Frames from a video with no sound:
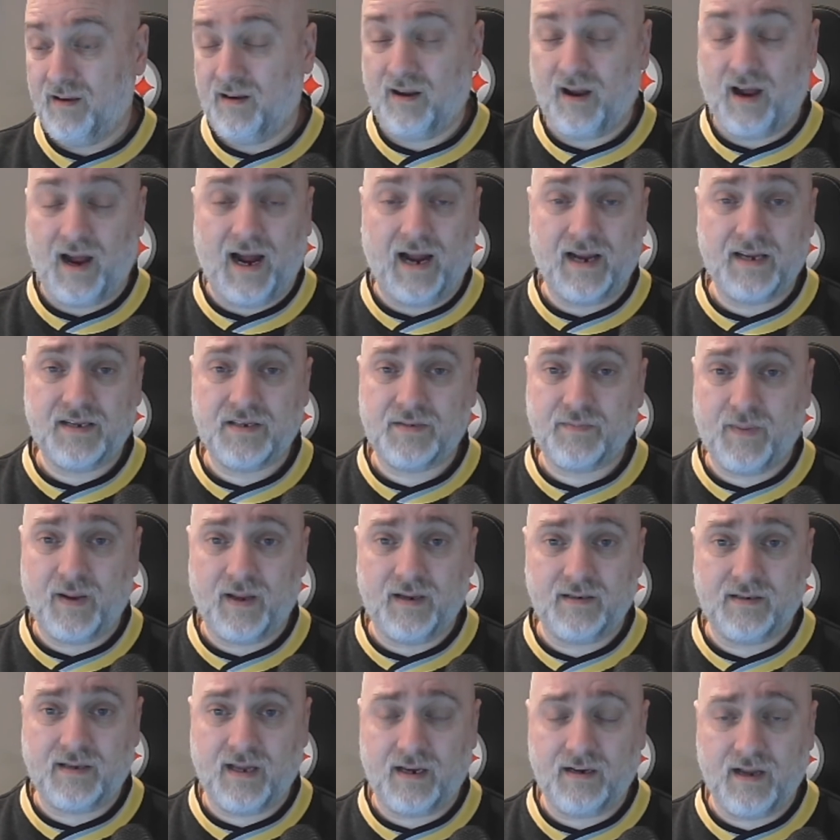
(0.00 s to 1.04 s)
I
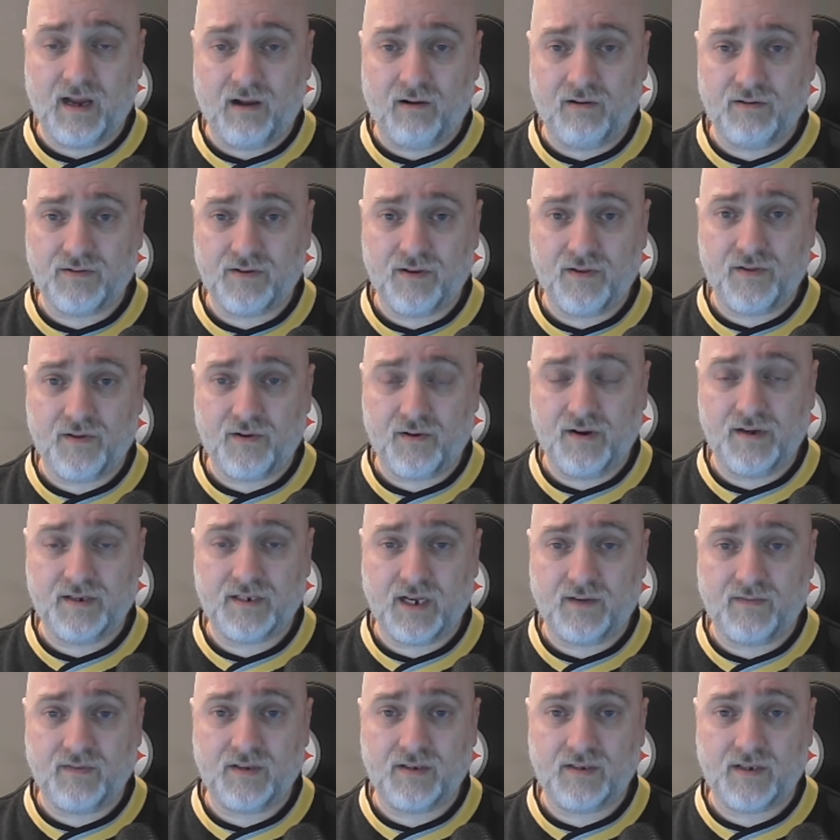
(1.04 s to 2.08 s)
spend
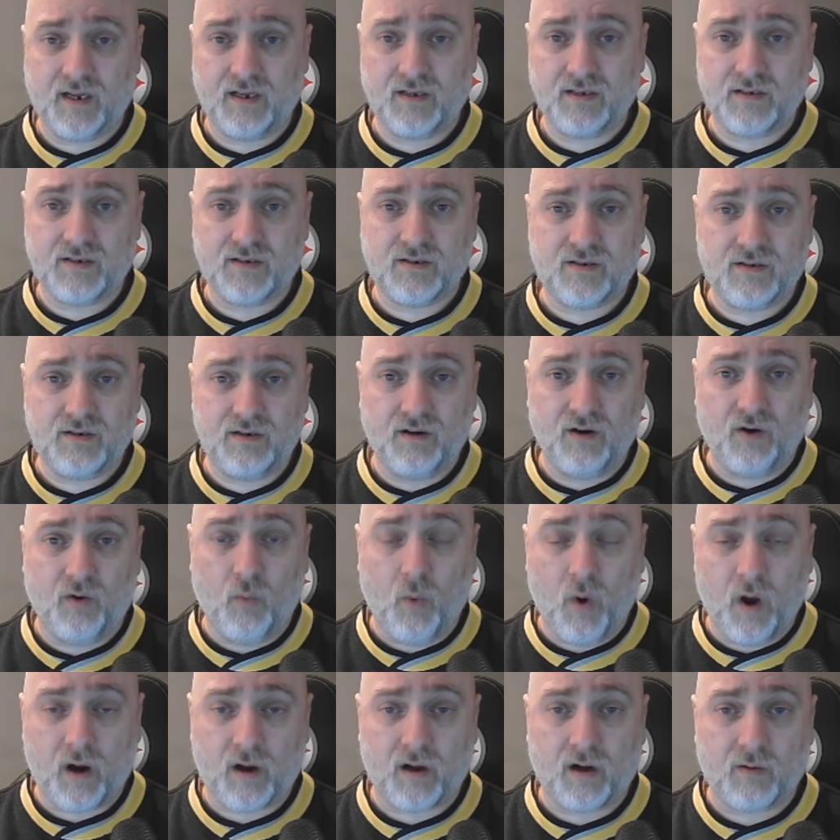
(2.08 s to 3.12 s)
$10.37,
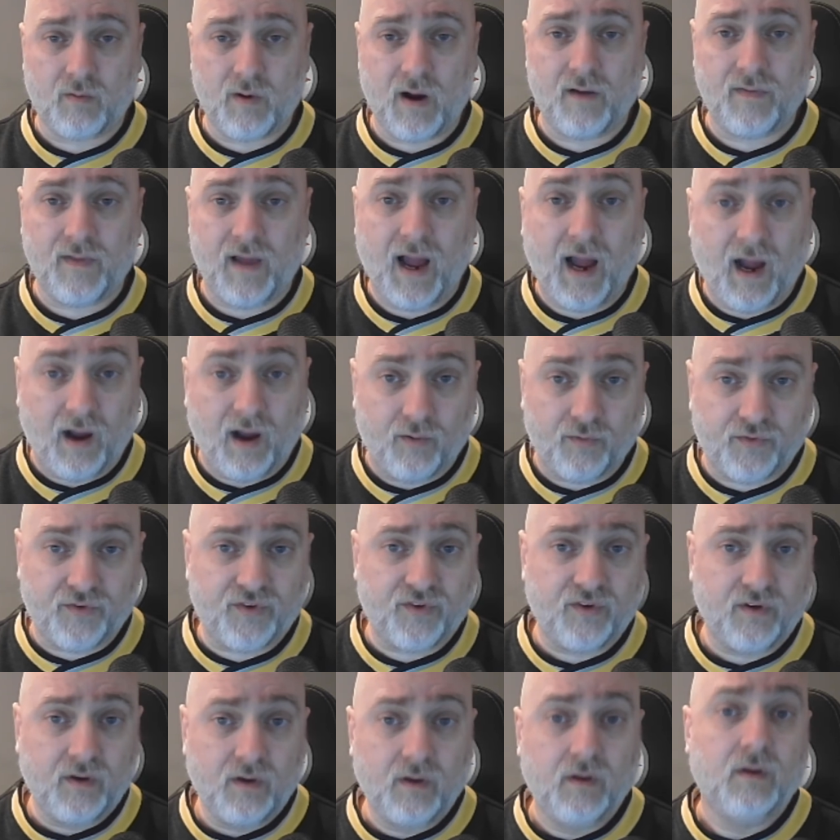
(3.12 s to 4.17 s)
walking around the house.
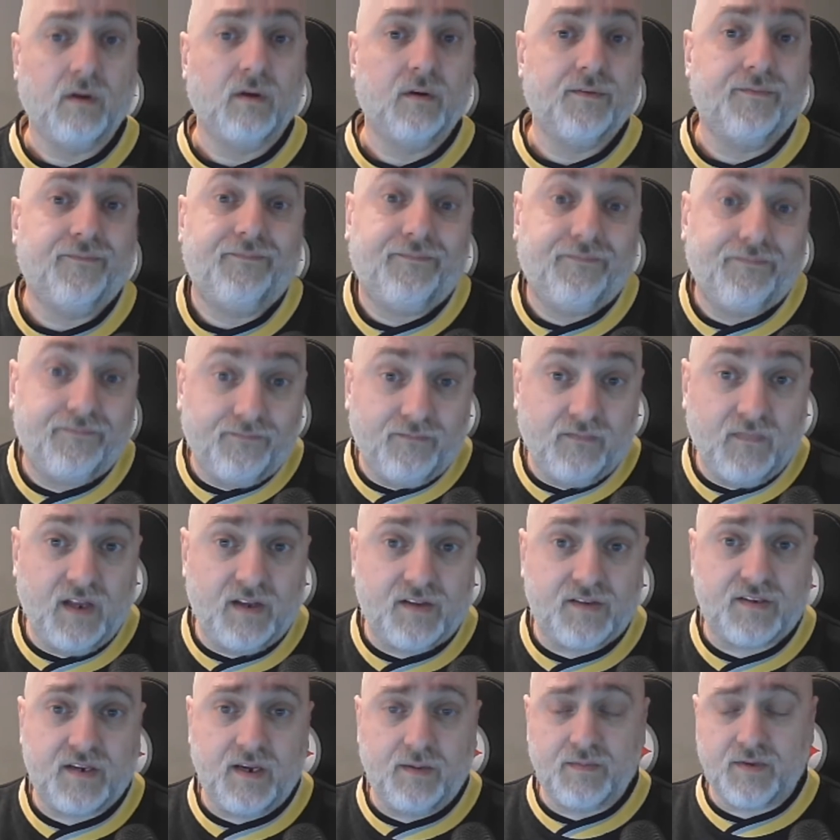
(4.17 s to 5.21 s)

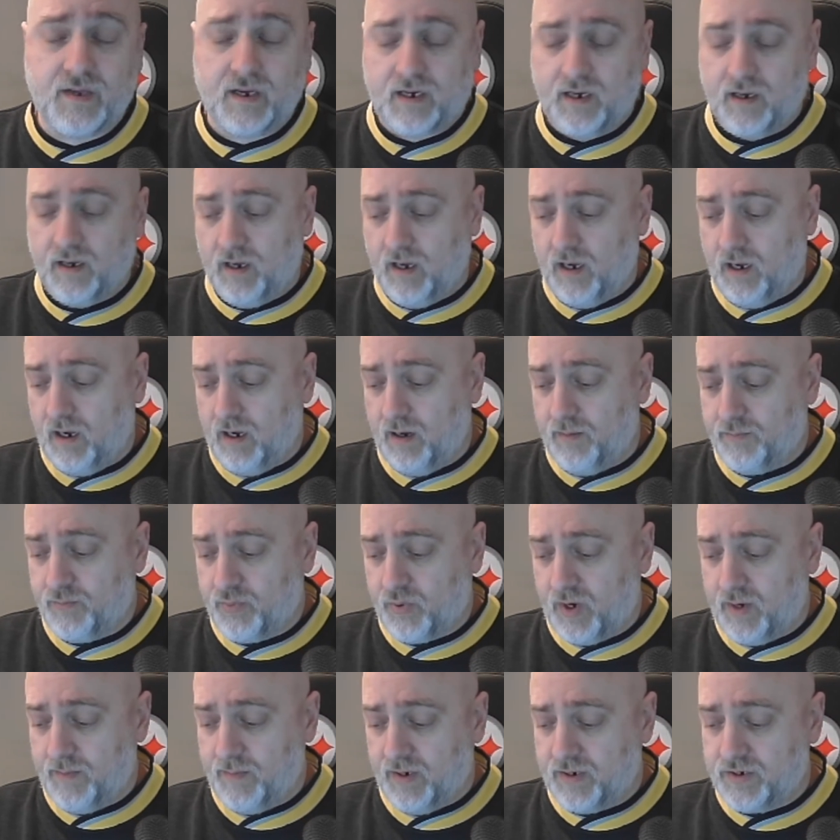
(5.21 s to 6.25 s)
It seems like a
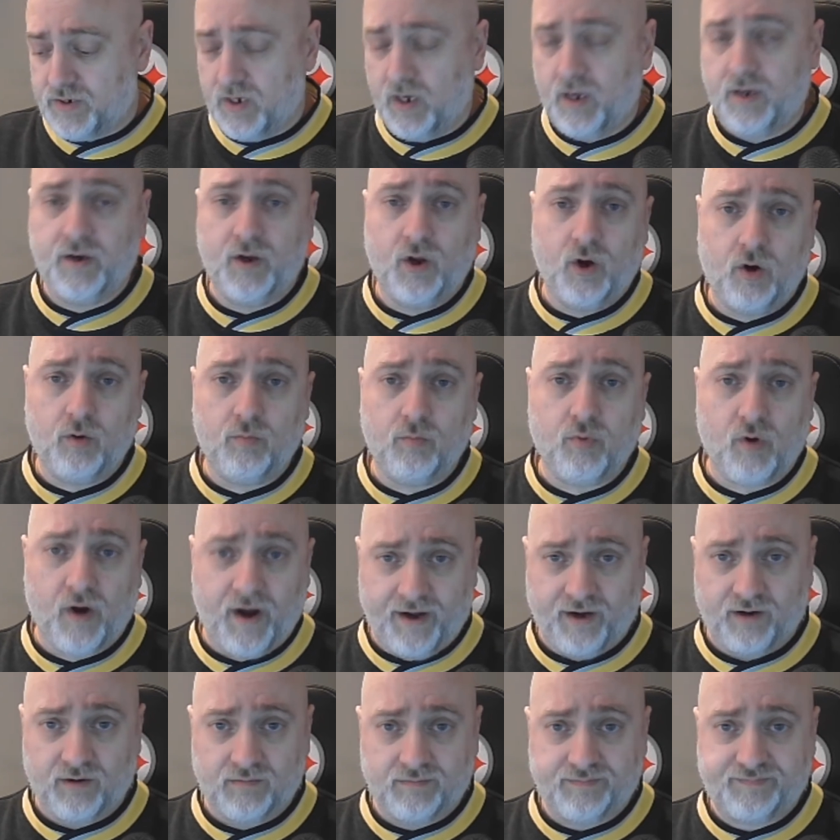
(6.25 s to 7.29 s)
pretty much a
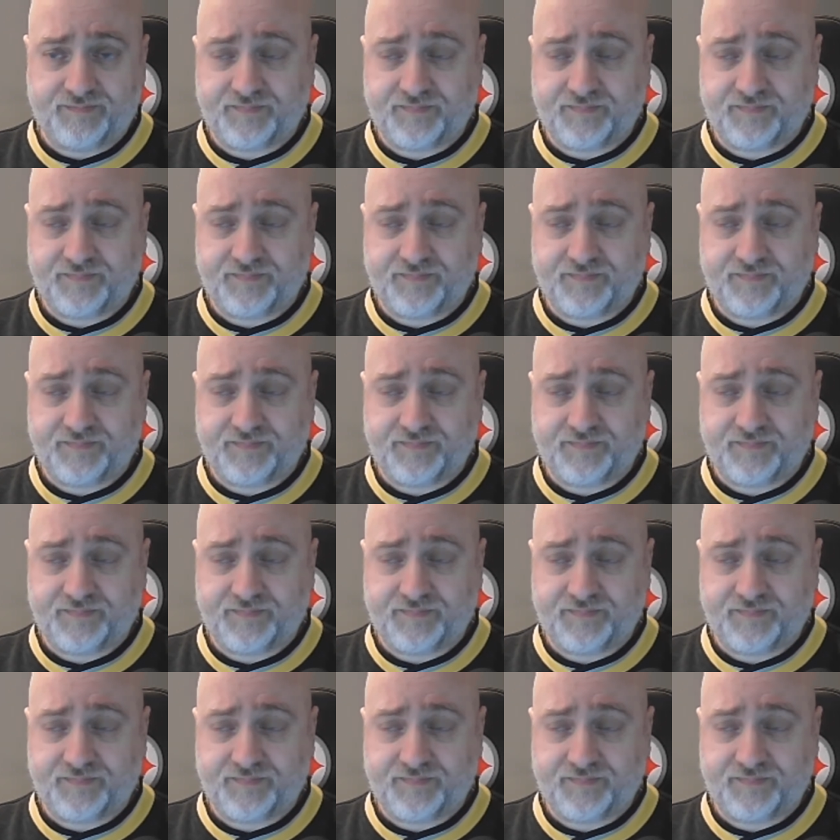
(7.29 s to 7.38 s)
no-brainer.